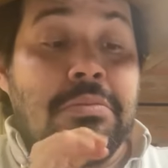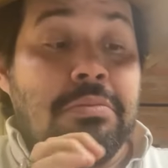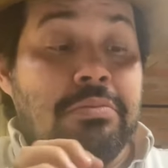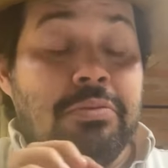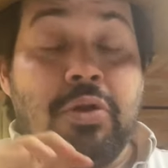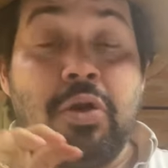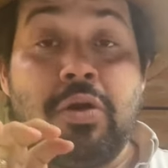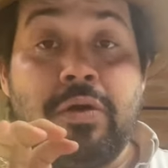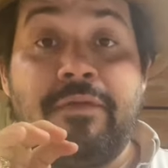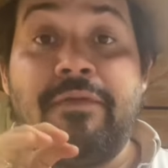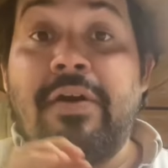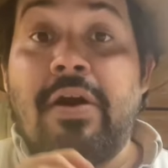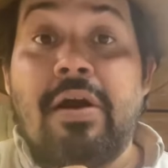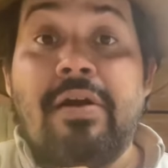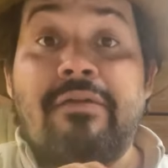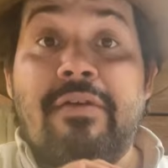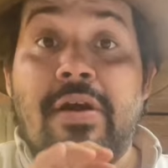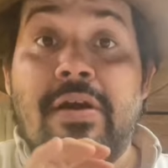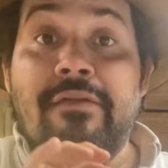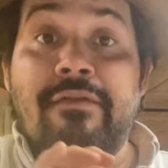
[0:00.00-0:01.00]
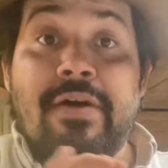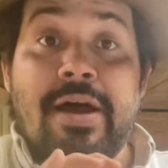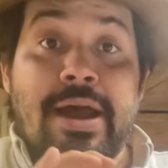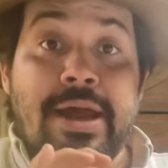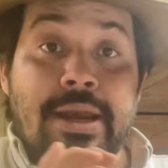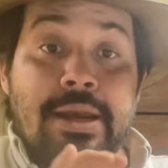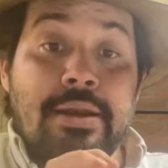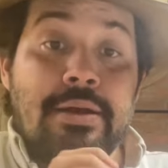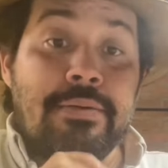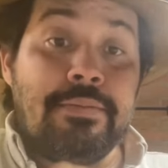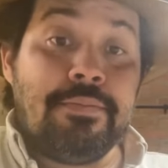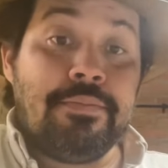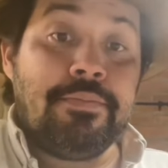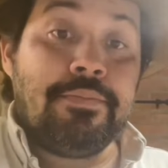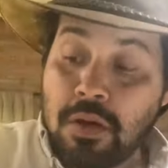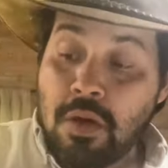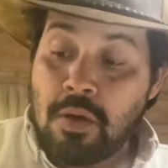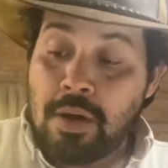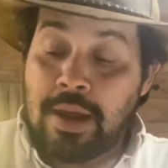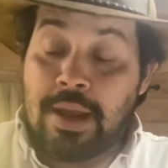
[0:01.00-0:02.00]
look very, very fine.
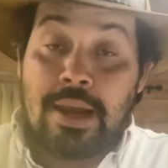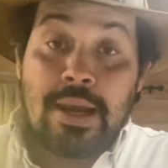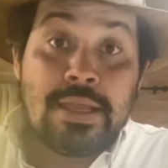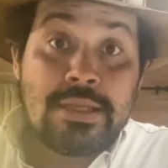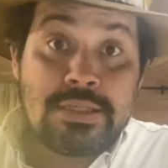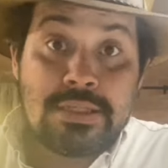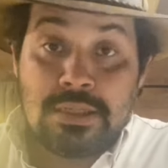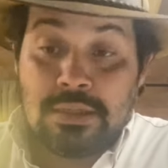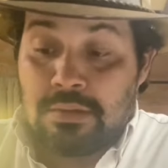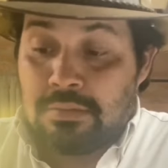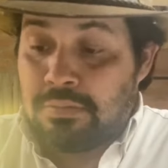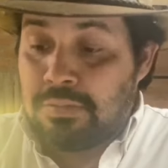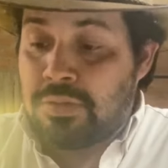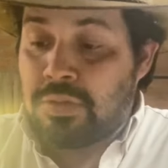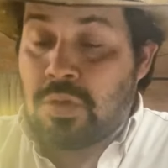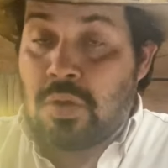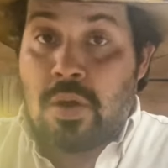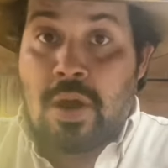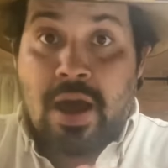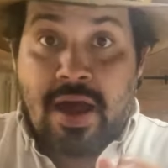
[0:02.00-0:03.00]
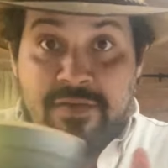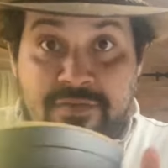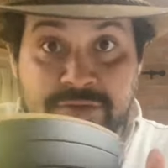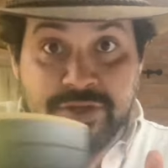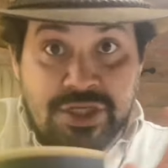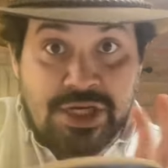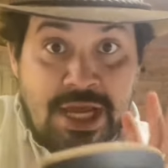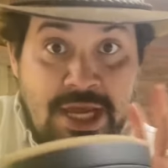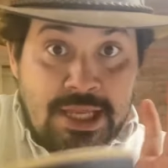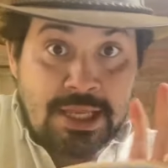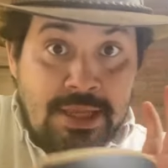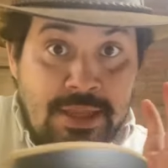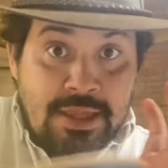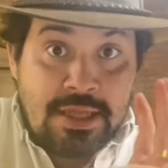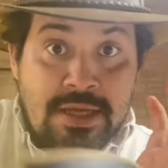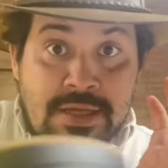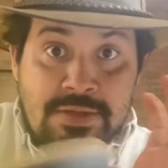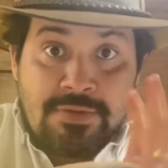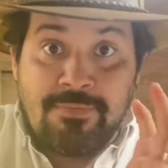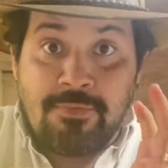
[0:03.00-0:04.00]
Okay, let's see. So I've shaken
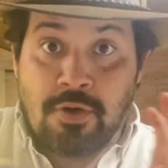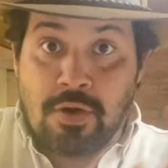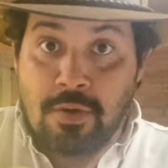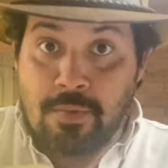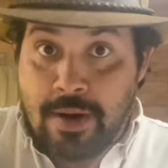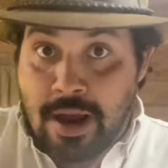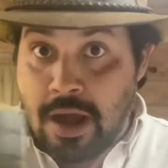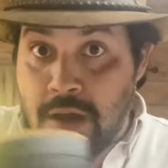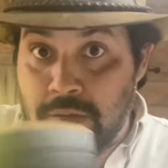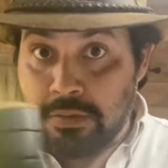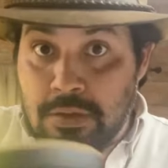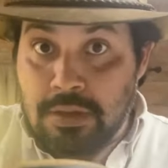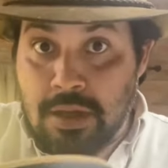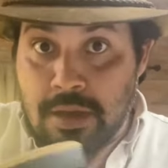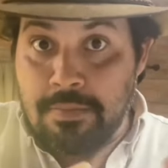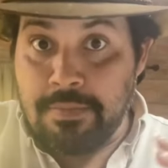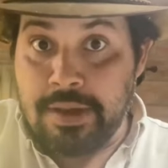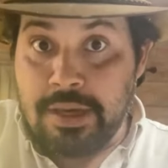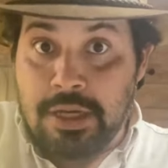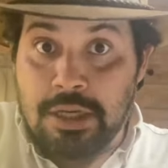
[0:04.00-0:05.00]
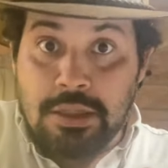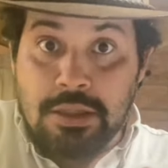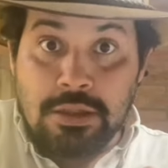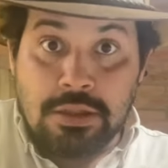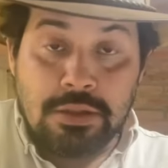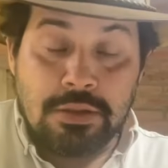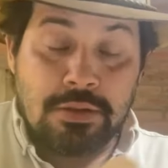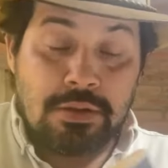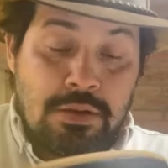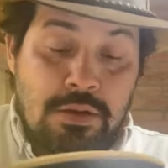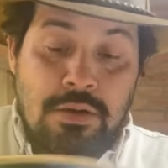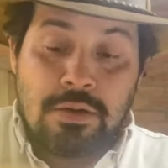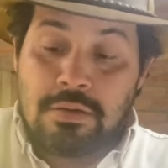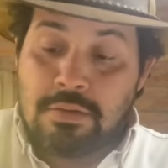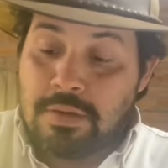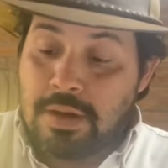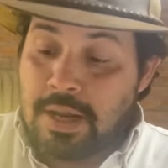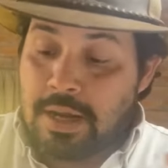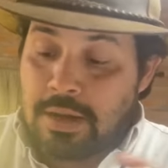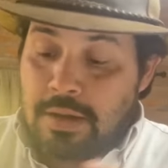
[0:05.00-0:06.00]
this for around a minute,
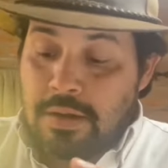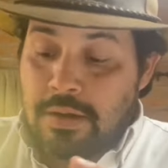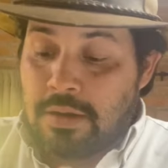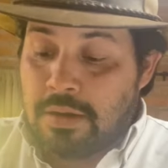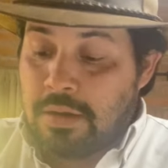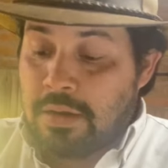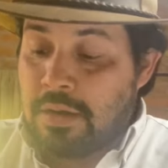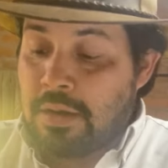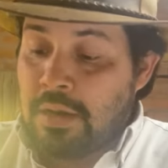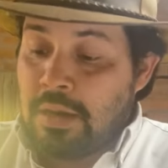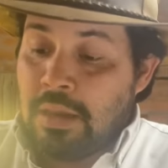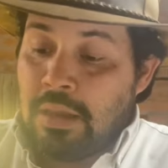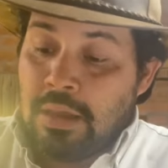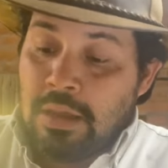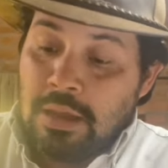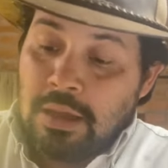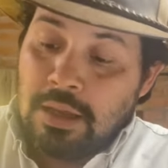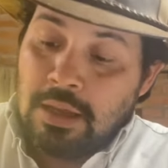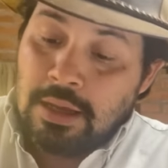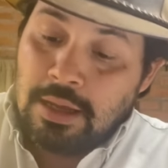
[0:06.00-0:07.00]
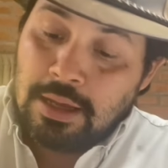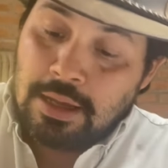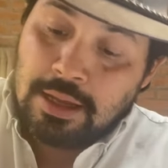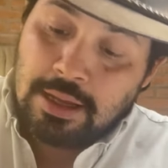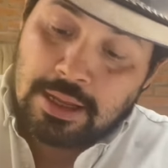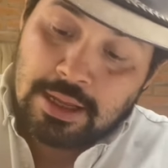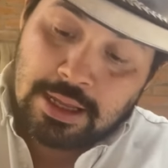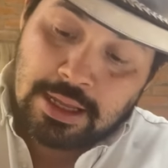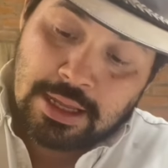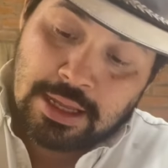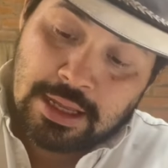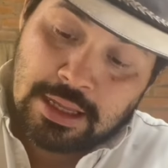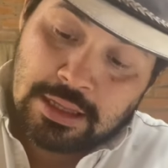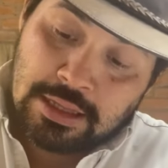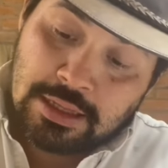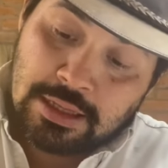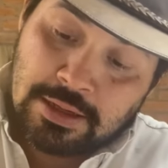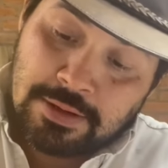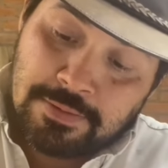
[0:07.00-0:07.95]
right? And